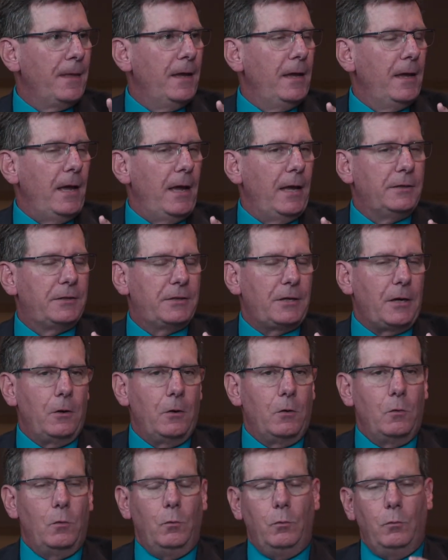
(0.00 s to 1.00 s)
And
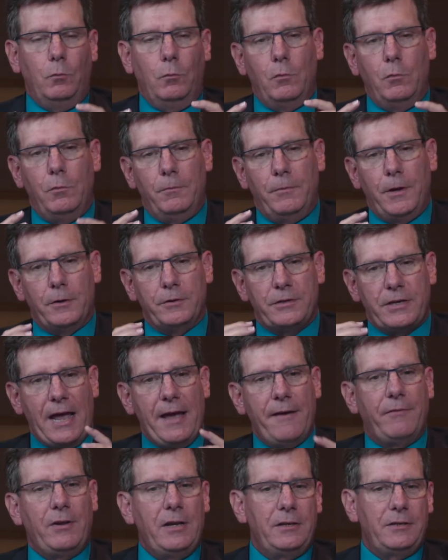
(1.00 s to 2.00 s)
so there's
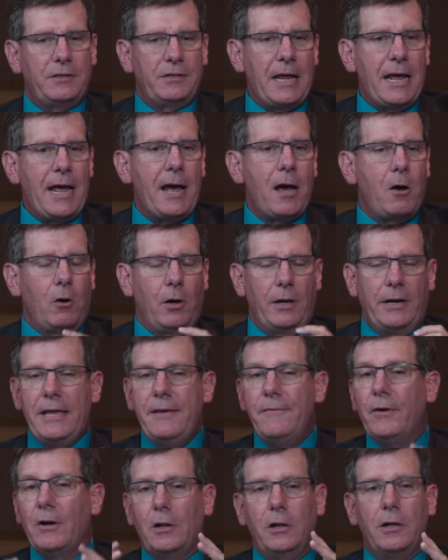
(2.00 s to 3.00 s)
evidence now and
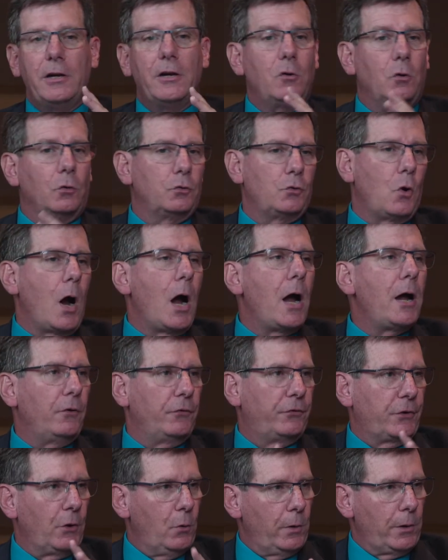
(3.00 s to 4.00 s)
even clinical
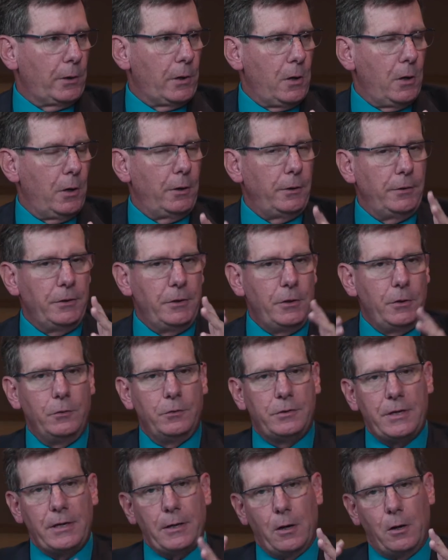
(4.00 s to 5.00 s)
trials going on
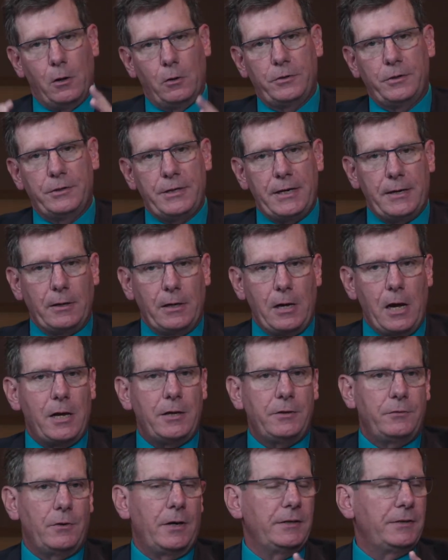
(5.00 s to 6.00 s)
using ultrasound
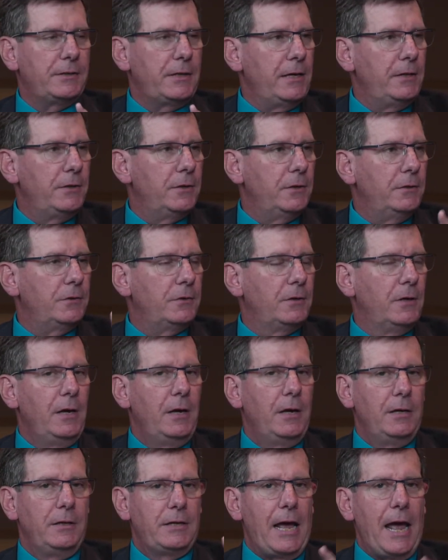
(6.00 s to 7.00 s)
contrast agents
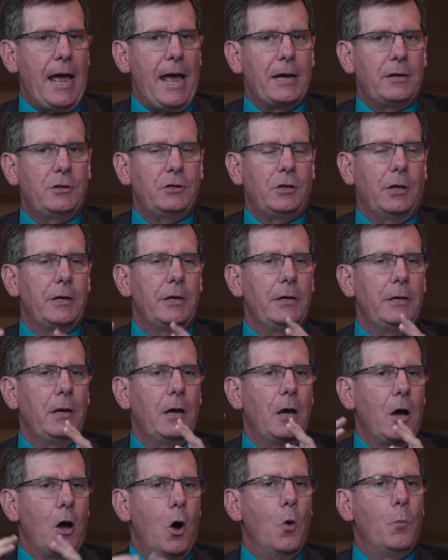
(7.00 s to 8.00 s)
to actually
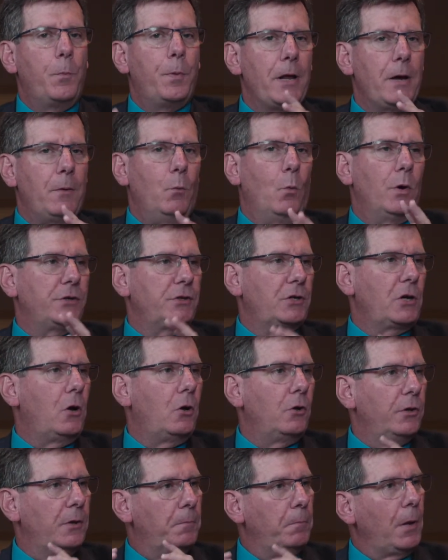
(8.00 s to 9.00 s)
open up what's
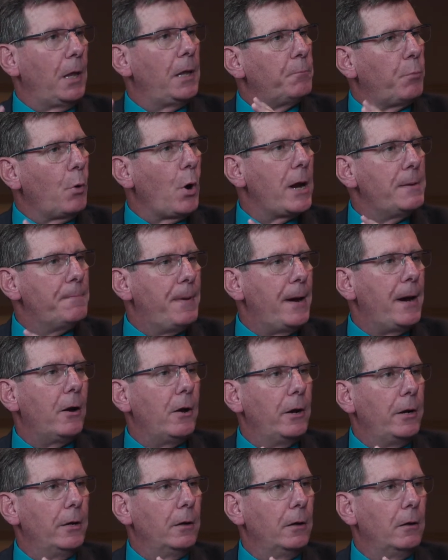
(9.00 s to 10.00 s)
called the blood-brain
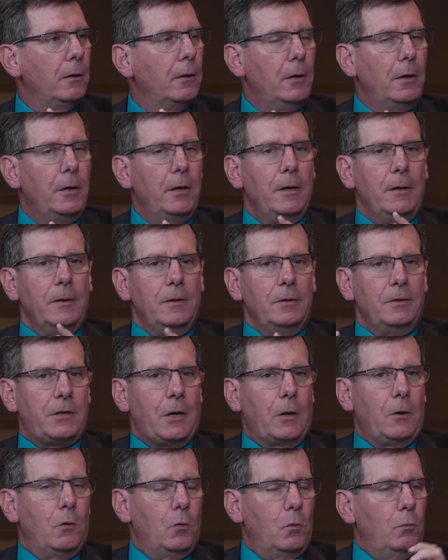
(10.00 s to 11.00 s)
barrier.
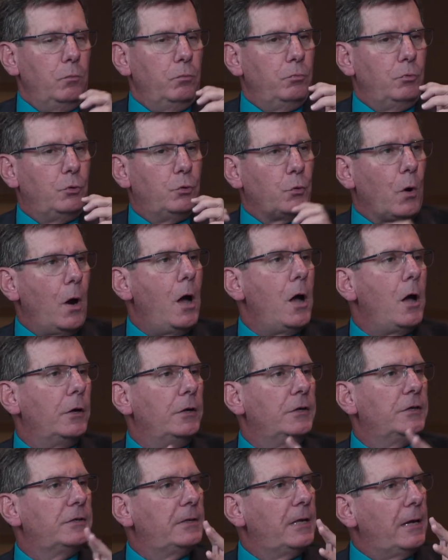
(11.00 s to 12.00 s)
So
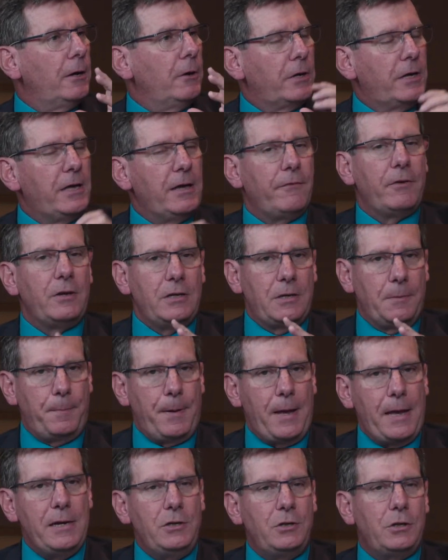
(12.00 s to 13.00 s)
drugs that are given to
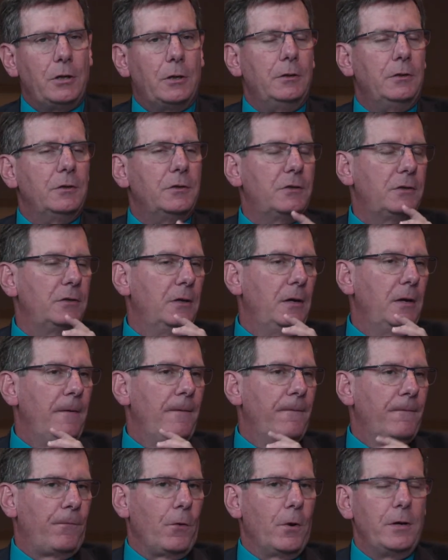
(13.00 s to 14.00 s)
patients,
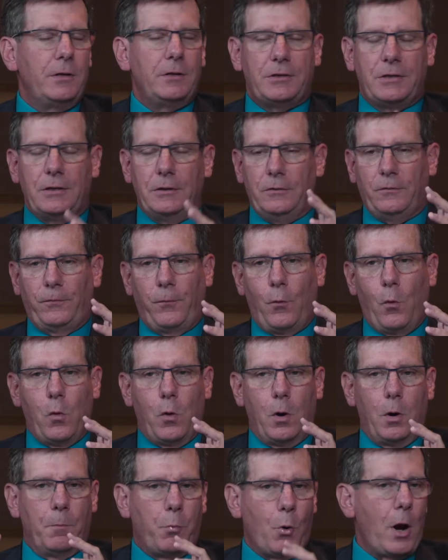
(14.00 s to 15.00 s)
for instance,
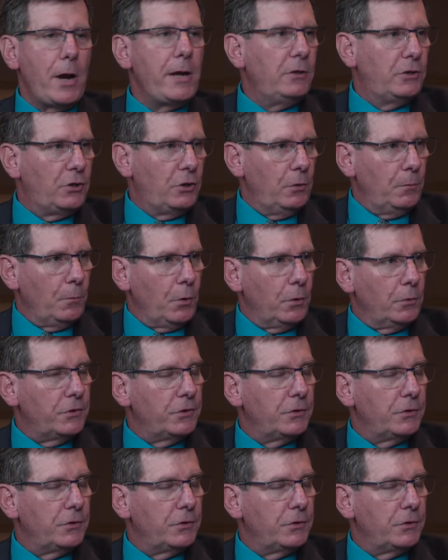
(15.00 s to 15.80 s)
for brain tumors,